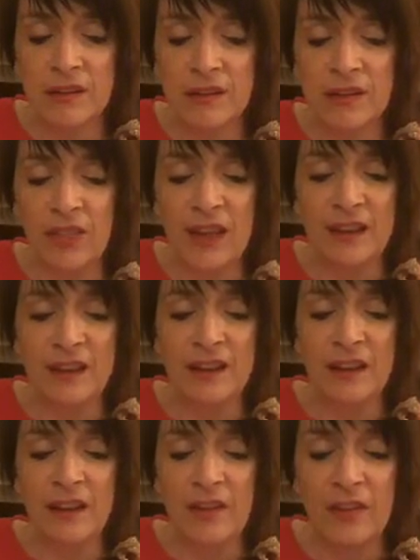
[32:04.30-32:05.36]
Then
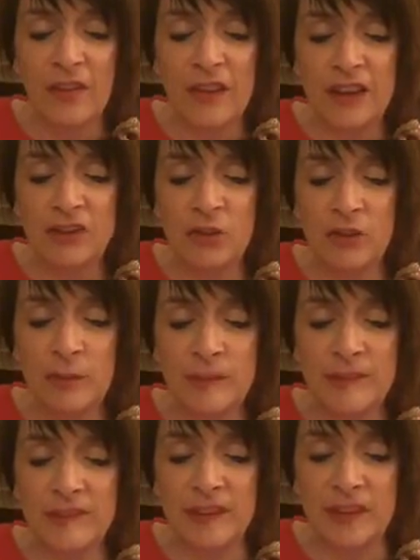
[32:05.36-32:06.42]
he took the
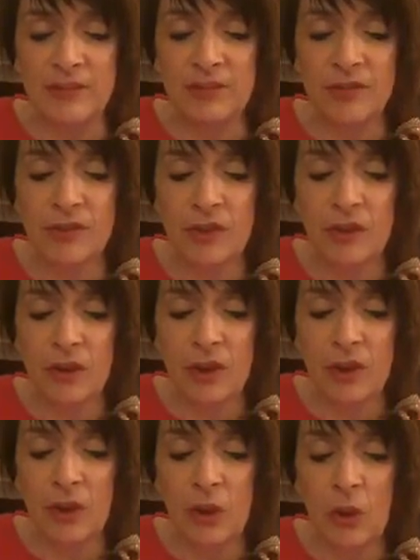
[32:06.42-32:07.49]
missive
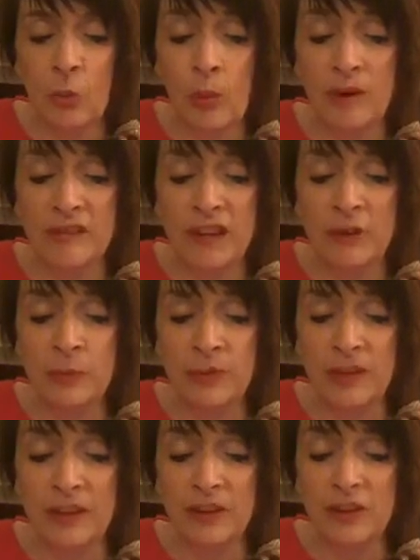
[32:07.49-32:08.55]
and went in with
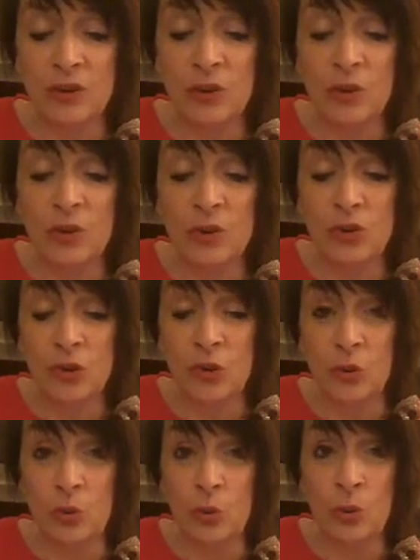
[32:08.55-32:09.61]
it
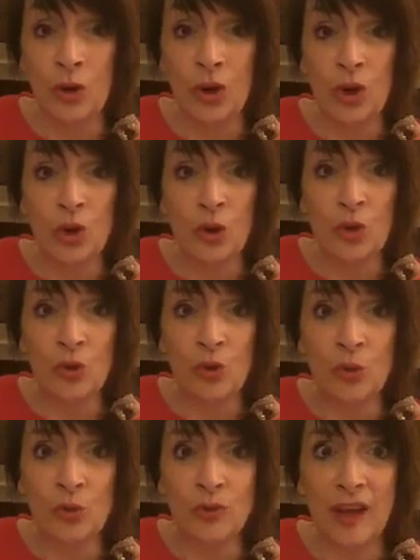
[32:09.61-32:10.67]
to
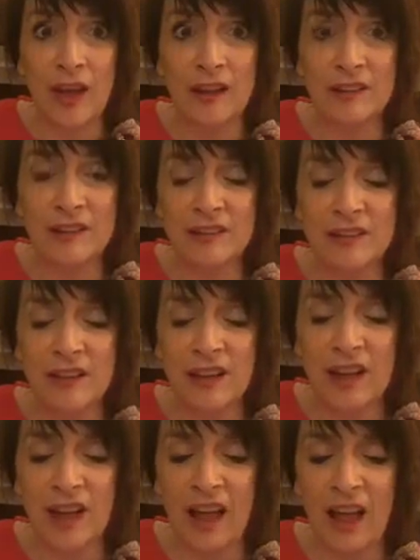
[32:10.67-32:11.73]
Nuzat
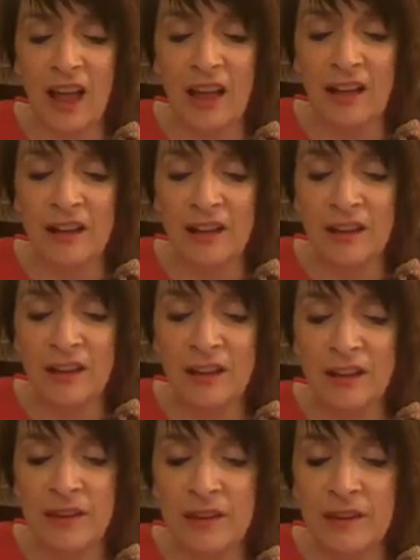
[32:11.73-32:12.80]

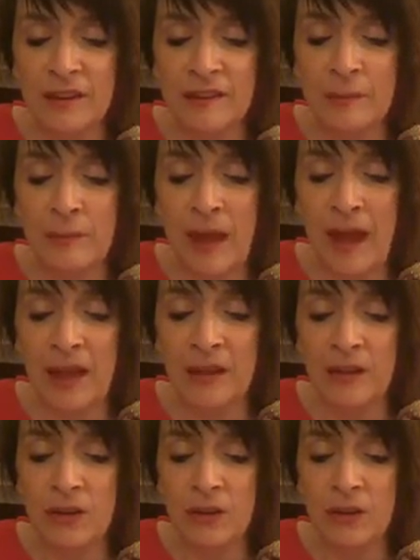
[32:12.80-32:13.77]
al-Zaman,